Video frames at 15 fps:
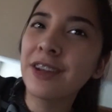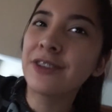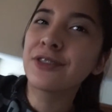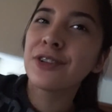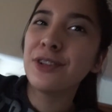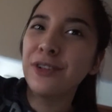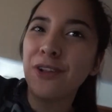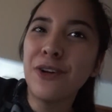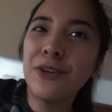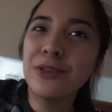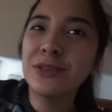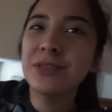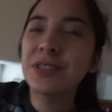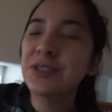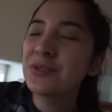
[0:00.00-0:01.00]
of
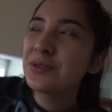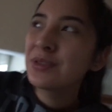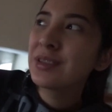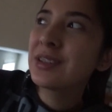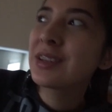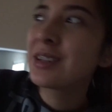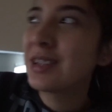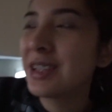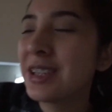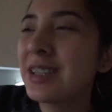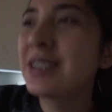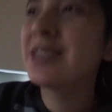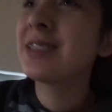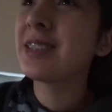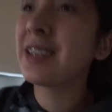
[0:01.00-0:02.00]
clothes, the
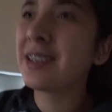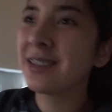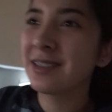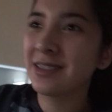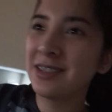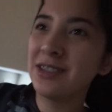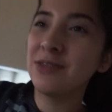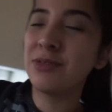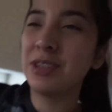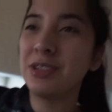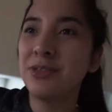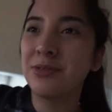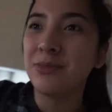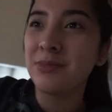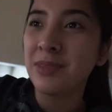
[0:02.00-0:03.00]
cleaners like
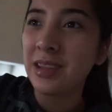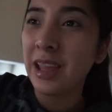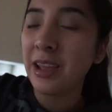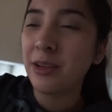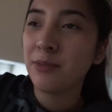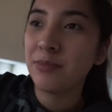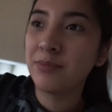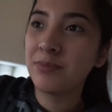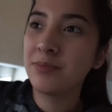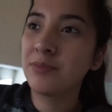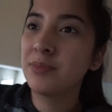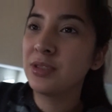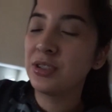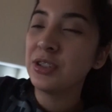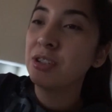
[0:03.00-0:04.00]
where they
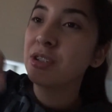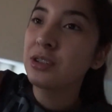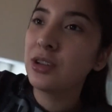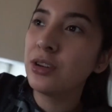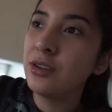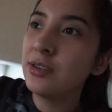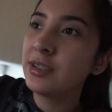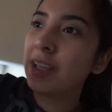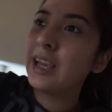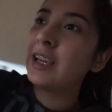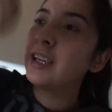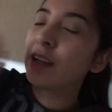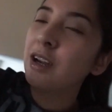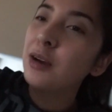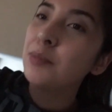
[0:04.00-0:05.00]
do your clothes,
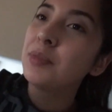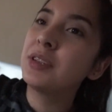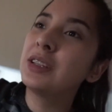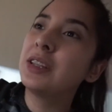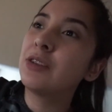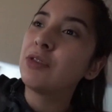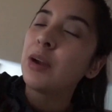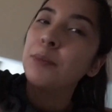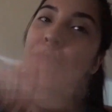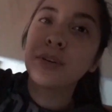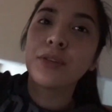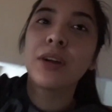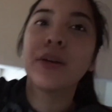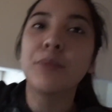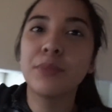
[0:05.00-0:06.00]
hang it up, and then they wrap it
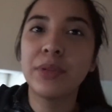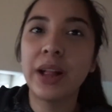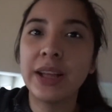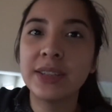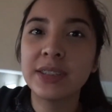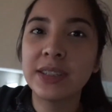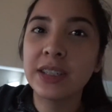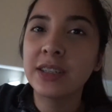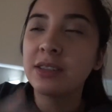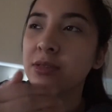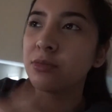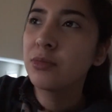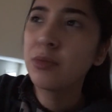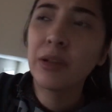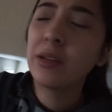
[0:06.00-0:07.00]
around plastic.
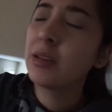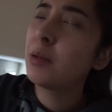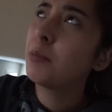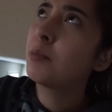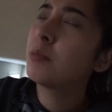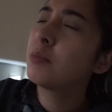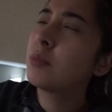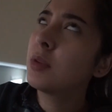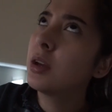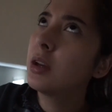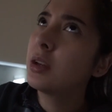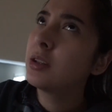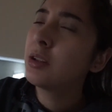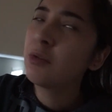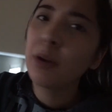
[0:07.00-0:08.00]
But
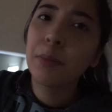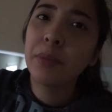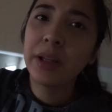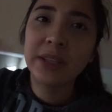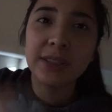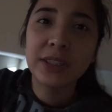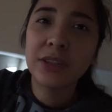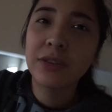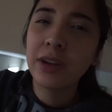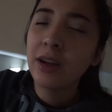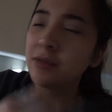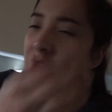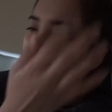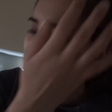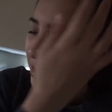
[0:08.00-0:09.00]
they wrap plastic
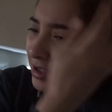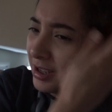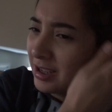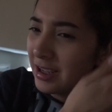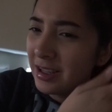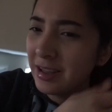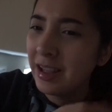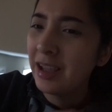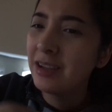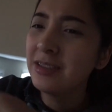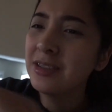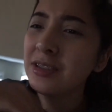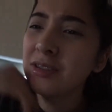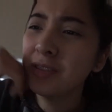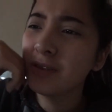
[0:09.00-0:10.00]
around it. They
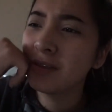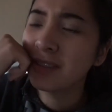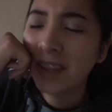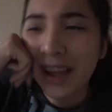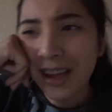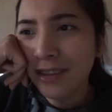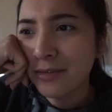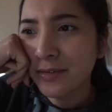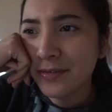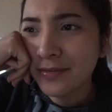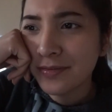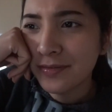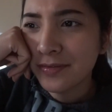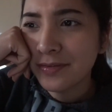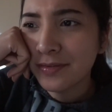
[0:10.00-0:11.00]
also use that,
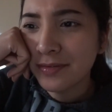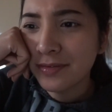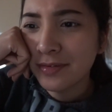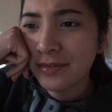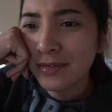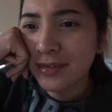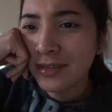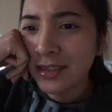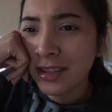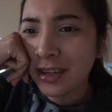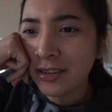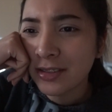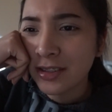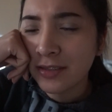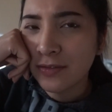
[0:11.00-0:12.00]
and
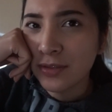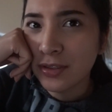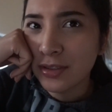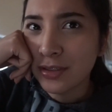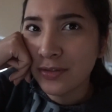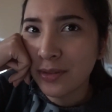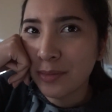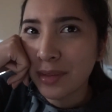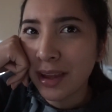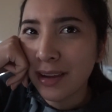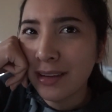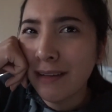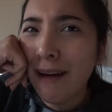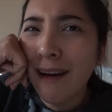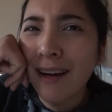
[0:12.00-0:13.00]
I was confused from
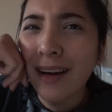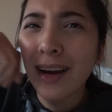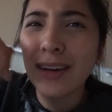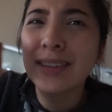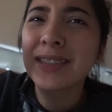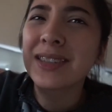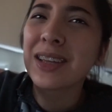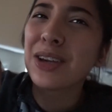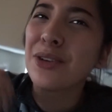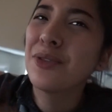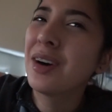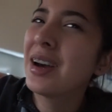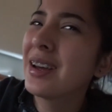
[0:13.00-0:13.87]
that. I was like,